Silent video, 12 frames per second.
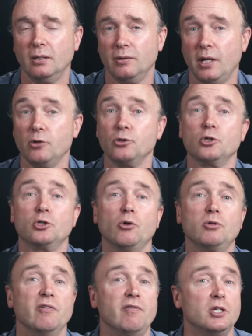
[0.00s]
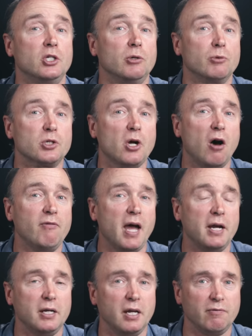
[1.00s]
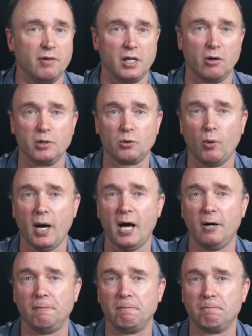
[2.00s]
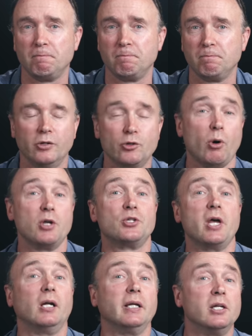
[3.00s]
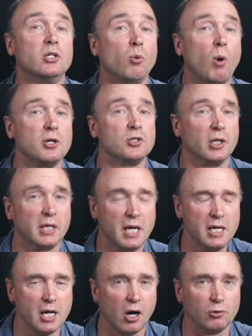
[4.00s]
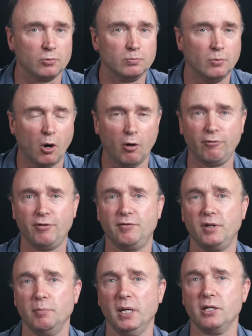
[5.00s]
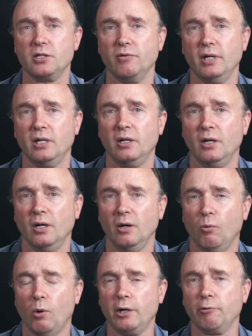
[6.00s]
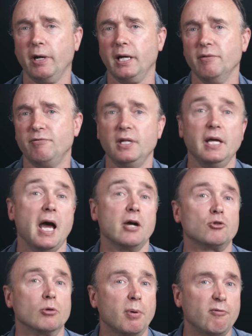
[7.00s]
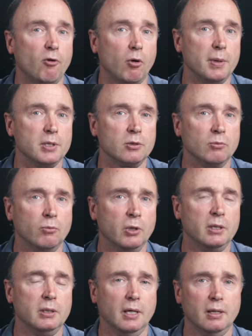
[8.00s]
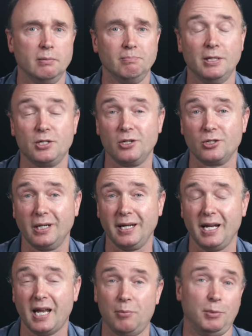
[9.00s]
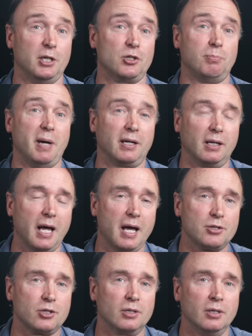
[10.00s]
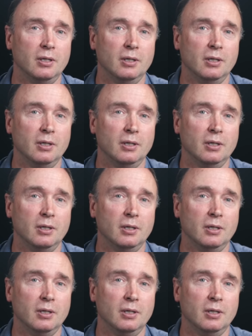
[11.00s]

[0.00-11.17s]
They also showed DaVinci Resolve editing video as well. So I settled in to watch the keynote, all 50 minutes of it, wondering if the extra performance would essentially allow me to spend less.